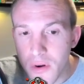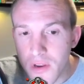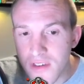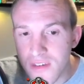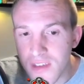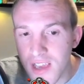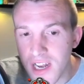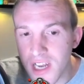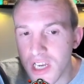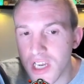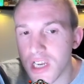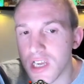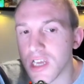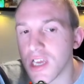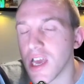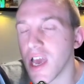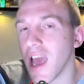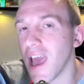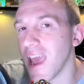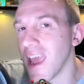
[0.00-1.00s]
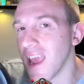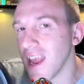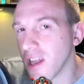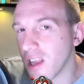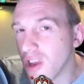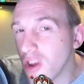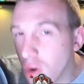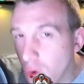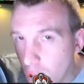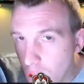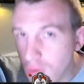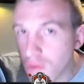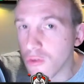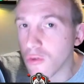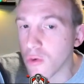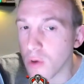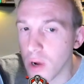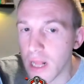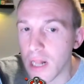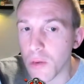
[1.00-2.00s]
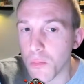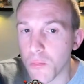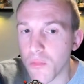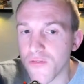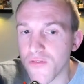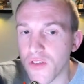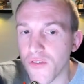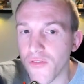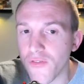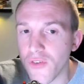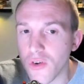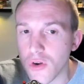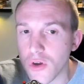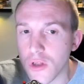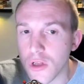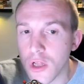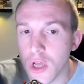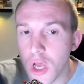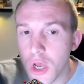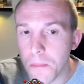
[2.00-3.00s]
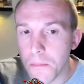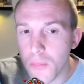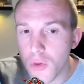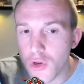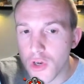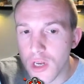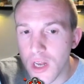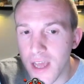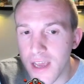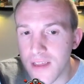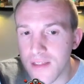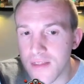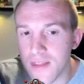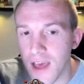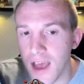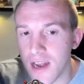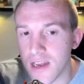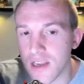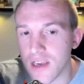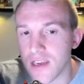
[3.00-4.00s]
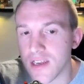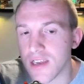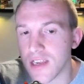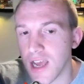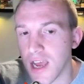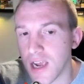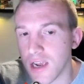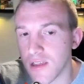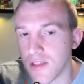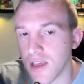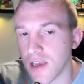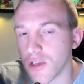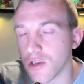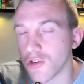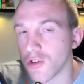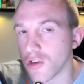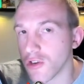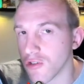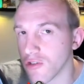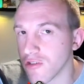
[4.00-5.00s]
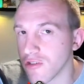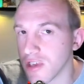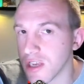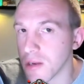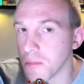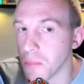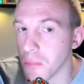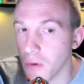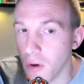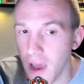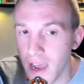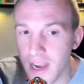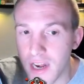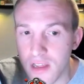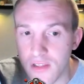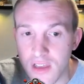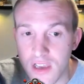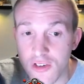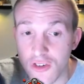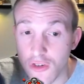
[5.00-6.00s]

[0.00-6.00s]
but essentially it can also help with the funnel, much like that attack that you just seen prior to